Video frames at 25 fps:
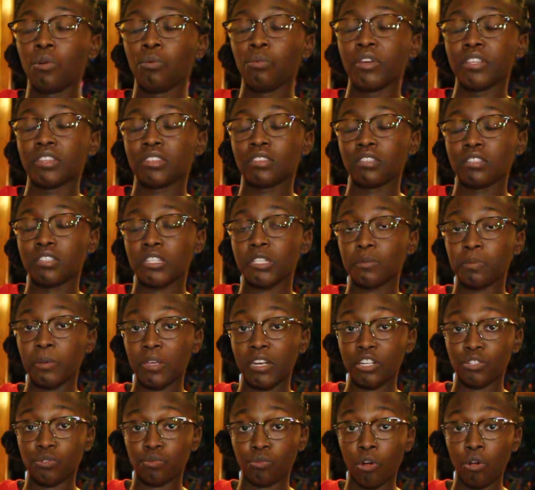with the
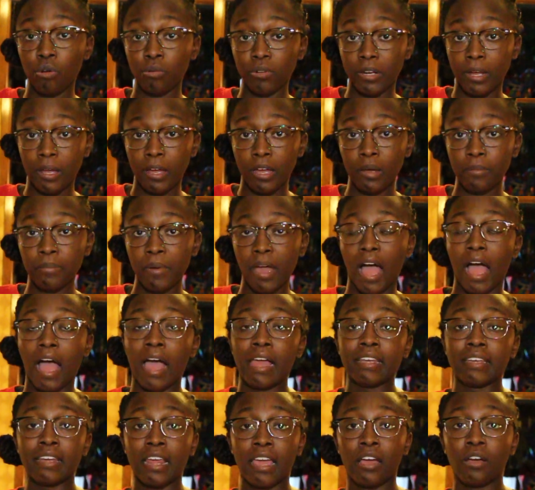spinach rolled up,
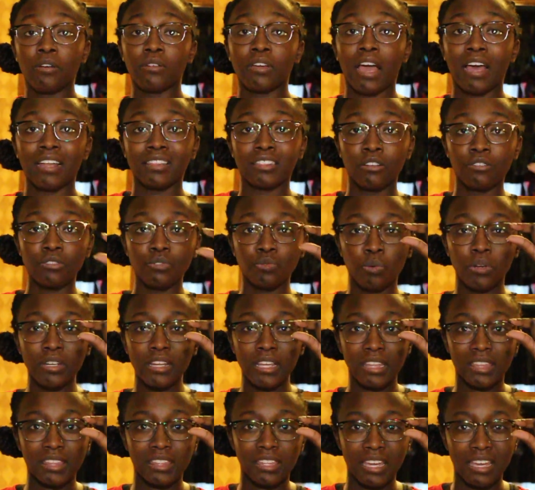I now got those really
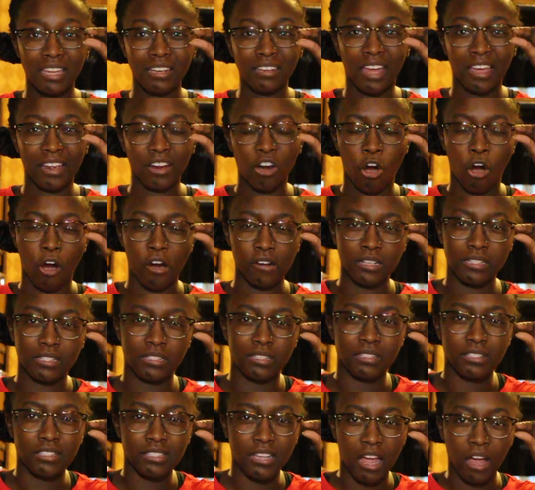thin, like
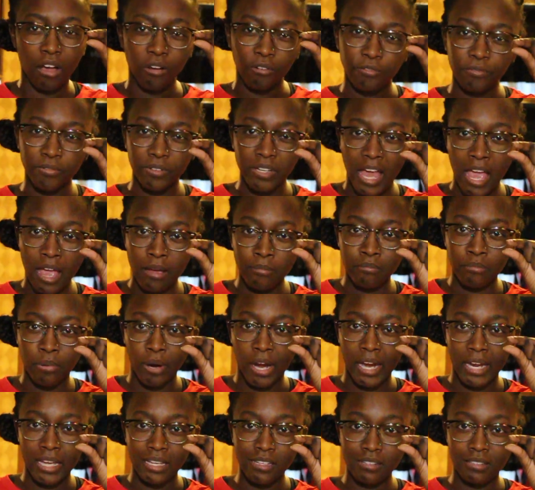artisan style
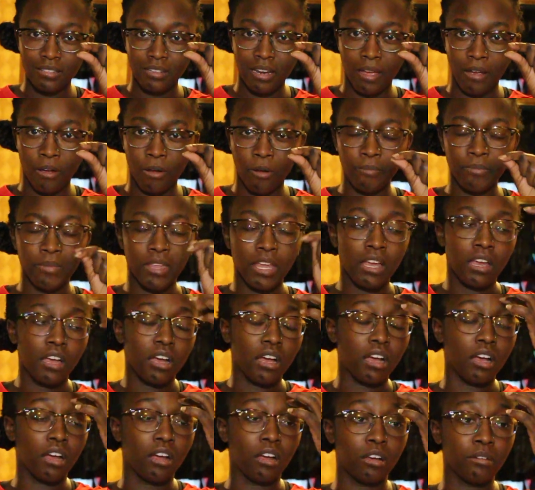flatbreads now.
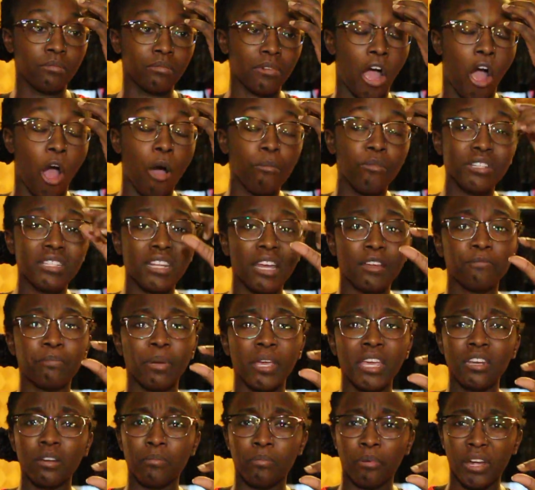Um, almost like
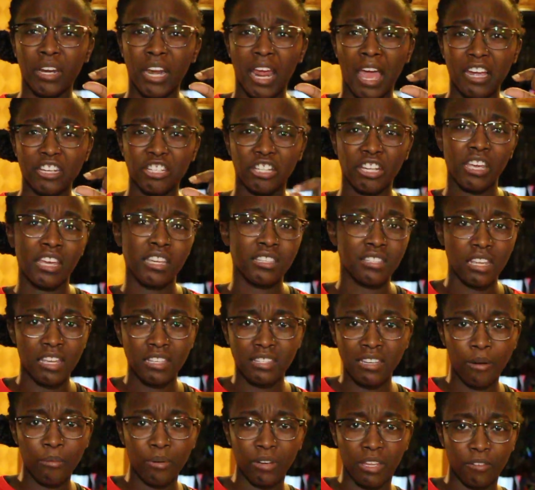pita bread, actually. It's, it's
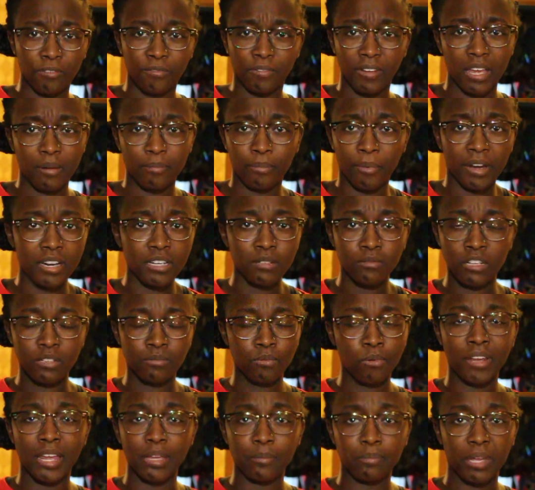not really a flatbread, it's, it's
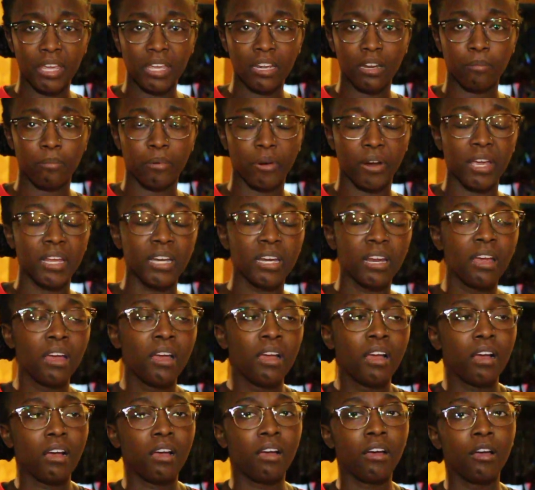more like pita bread.
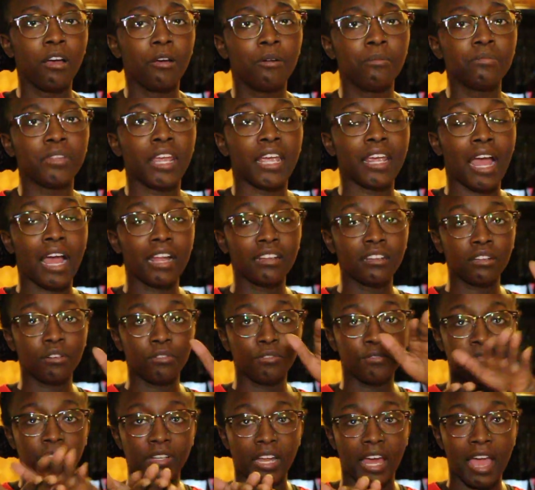Um, they got little
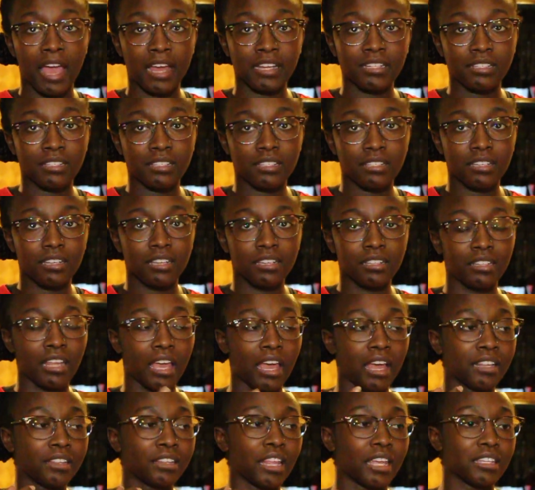flats
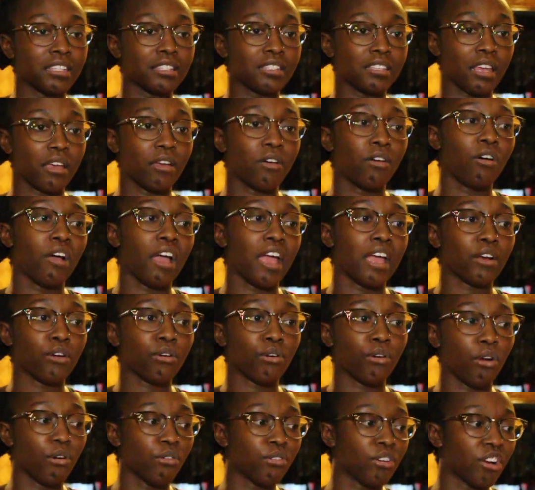that they sell at
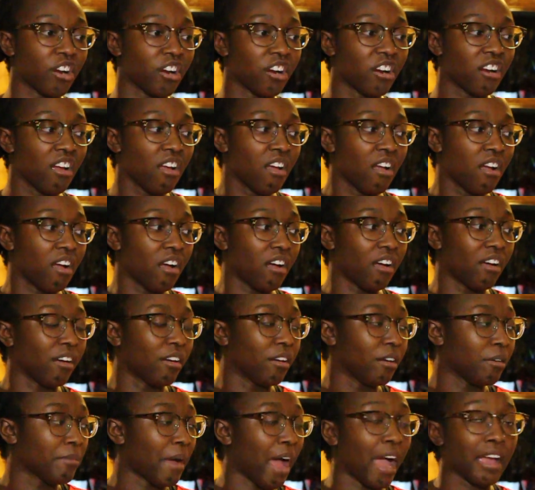Kroger.
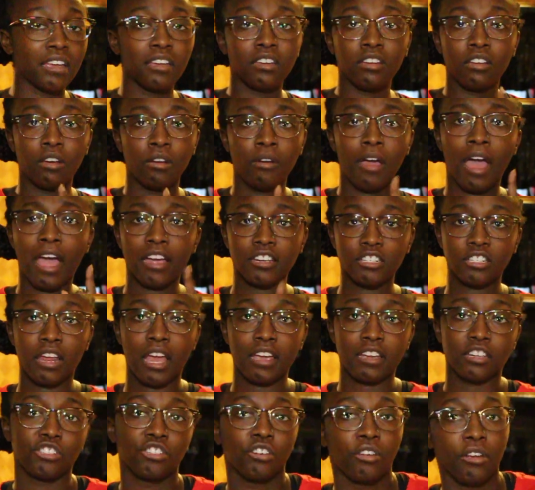Um, I can go, actually
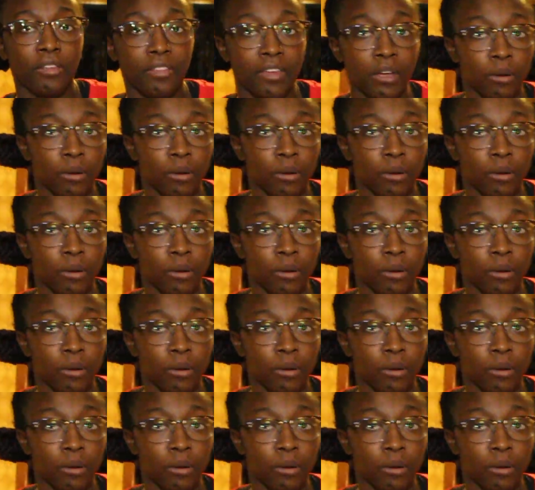I can show y'all